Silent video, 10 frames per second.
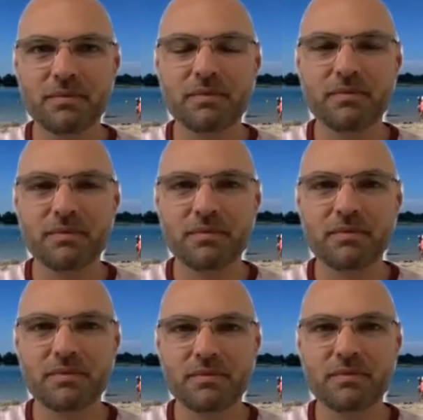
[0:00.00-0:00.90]

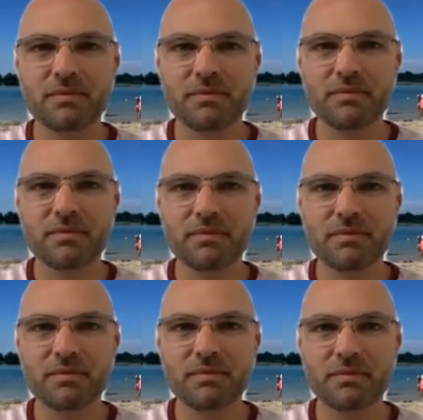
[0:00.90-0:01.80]

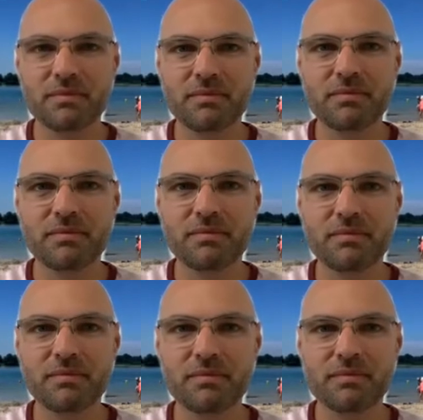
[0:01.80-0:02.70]

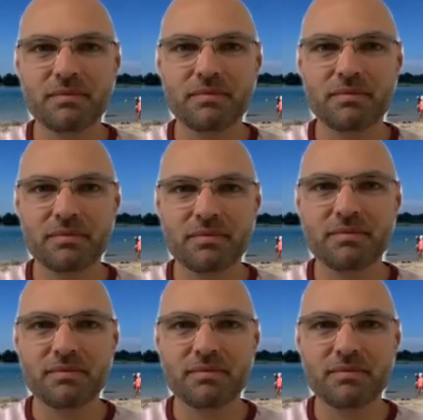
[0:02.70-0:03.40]
The person shown says nothing.